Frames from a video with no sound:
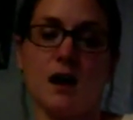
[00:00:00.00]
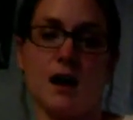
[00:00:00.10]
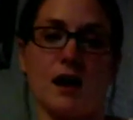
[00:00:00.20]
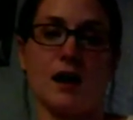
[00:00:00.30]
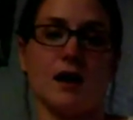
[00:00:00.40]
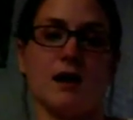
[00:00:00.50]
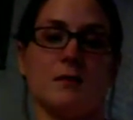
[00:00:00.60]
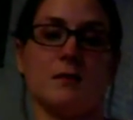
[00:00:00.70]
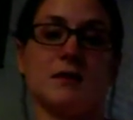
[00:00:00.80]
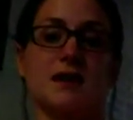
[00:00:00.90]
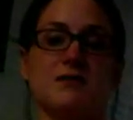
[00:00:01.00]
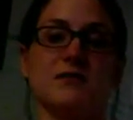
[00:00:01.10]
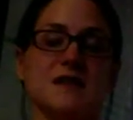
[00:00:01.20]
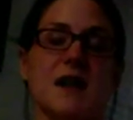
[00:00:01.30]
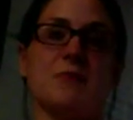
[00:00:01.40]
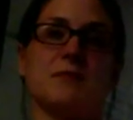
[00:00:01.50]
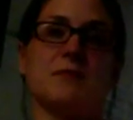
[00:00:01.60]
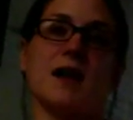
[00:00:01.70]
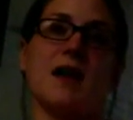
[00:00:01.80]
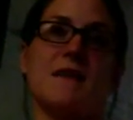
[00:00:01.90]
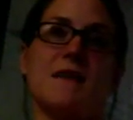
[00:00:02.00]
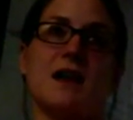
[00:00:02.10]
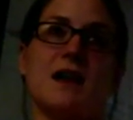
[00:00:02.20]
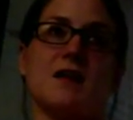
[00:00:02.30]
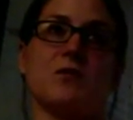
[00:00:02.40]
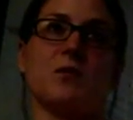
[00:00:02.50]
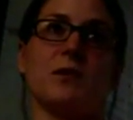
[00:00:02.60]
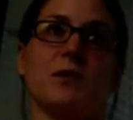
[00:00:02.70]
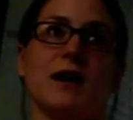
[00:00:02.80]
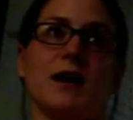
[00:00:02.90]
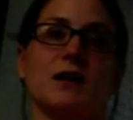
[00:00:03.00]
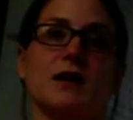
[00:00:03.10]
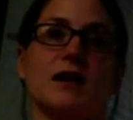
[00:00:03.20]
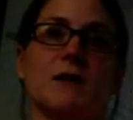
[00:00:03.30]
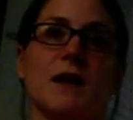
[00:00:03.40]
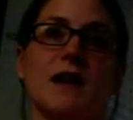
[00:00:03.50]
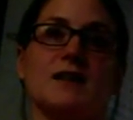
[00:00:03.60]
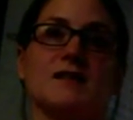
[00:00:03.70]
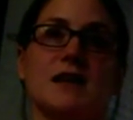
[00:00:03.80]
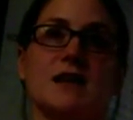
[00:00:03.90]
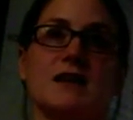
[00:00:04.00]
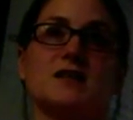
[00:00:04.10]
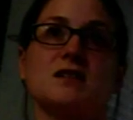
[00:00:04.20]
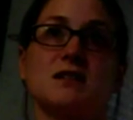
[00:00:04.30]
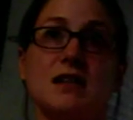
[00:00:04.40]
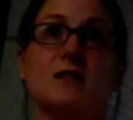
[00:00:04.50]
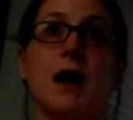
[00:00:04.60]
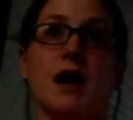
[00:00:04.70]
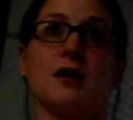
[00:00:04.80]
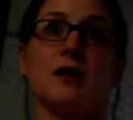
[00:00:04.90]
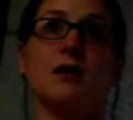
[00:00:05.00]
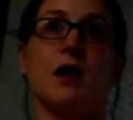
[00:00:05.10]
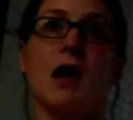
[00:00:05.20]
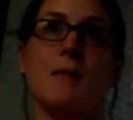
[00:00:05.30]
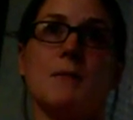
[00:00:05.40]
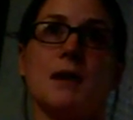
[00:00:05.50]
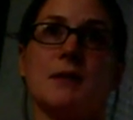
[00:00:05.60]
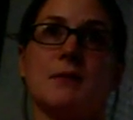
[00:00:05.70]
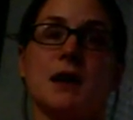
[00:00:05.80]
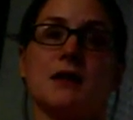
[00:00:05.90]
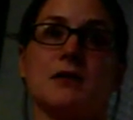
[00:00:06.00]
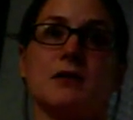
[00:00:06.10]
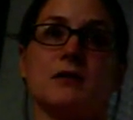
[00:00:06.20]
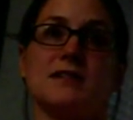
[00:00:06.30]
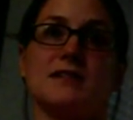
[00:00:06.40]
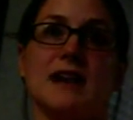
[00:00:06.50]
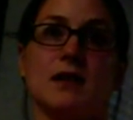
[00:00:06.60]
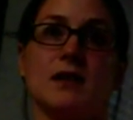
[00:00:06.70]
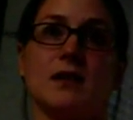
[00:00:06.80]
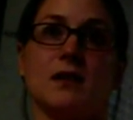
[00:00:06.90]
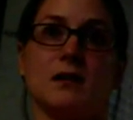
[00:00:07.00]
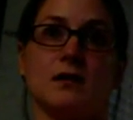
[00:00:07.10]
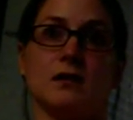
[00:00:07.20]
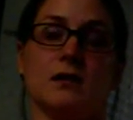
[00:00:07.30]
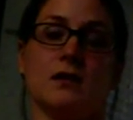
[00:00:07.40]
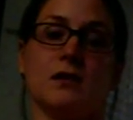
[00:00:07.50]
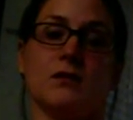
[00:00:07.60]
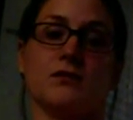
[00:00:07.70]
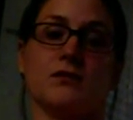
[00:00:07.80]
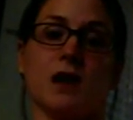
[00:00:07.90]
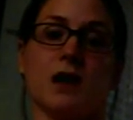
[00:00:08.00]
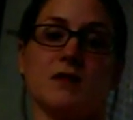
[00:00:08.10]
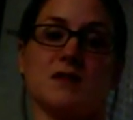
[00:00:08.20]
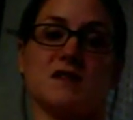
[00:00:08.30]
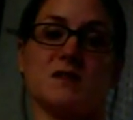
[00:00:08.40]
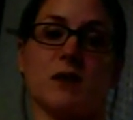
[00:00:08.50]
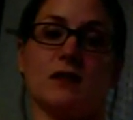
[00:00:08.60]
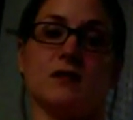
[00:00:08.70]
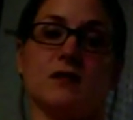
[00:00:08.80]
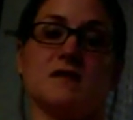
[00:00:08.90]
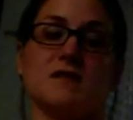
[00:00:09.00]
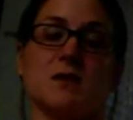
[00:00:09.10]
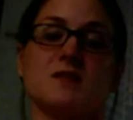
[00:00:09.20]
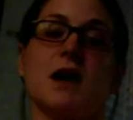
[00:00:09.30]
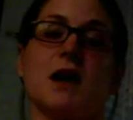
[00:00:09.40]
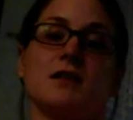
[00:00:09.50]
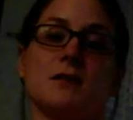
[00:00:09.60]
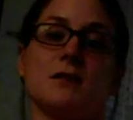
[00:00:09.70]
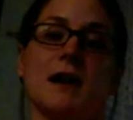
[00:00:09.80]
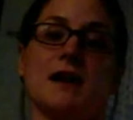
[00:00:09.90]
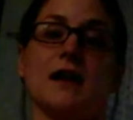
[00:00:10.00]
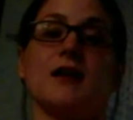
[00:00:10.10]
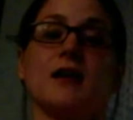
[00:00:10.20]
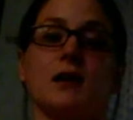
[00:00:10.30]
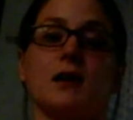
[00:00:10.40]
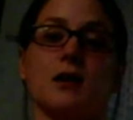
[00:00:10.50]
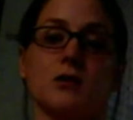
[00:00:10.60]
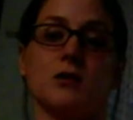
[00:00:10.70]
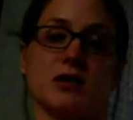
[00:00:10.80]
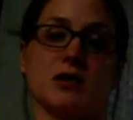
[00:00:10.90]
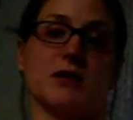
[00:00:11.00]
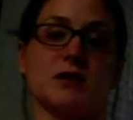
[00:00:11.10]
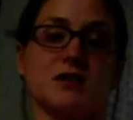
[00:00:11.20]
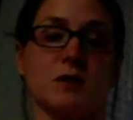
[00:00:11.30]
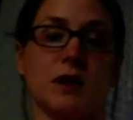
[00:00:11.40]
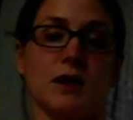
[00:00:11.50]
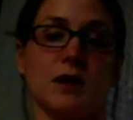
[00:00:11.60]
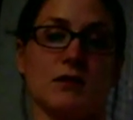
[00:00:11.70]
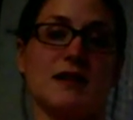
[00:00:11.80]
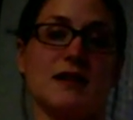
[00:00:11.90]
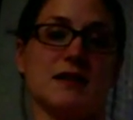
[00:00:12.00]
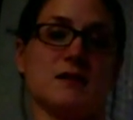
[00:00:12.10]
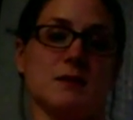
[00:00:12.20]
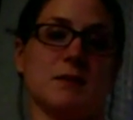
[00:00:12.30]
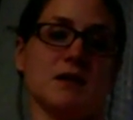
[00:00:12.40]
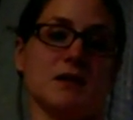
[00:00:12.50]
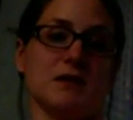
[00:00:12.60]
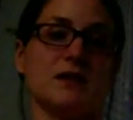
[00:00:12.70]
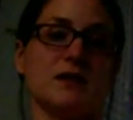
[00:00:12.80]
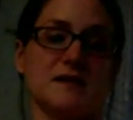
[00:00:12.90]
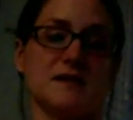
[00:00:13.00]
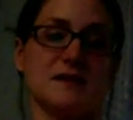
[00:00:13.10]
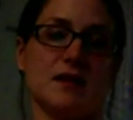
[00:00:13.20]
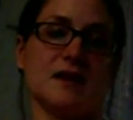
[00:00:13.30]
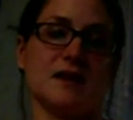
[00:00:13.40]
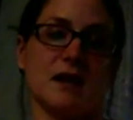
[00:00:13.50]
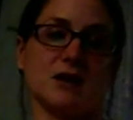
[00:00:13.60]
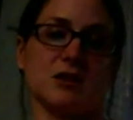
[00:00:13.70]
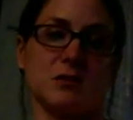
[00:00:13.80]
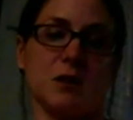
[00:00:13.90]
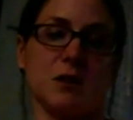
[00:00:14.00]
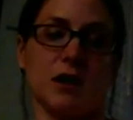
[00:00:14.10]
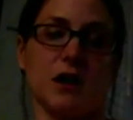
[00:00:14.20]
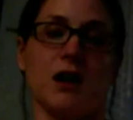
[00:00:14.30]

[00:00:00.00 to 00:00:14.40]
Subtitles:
but then it fills it up. And then when we had really heavy rains, it did puddle, but it puddled downhill from the swale. So it was puddling by like our oak tree, which is what needed to be puddled because it needs that extra water.